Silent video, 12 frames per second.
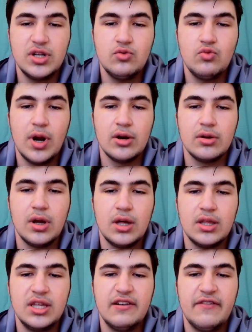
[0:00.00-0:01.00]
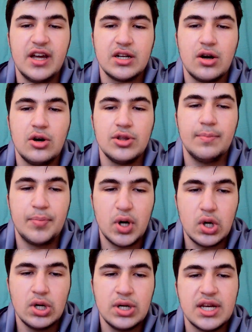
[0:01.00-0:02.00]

where the event called the Burn